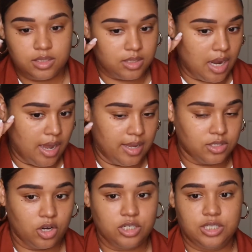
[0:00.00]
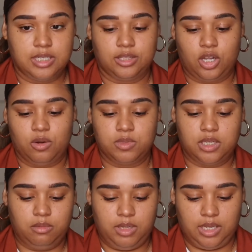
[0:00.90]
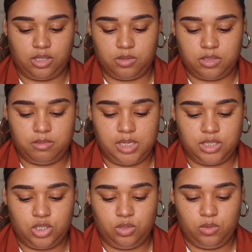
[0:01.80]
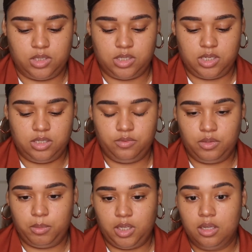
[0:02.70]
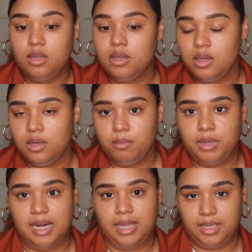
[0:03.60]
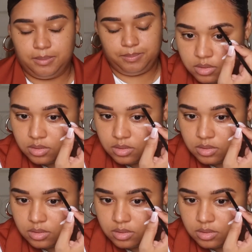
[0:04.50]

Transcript: Not as harsh as I thought it was gonna be. I thought it was gonna be like too intense for me, but I like it.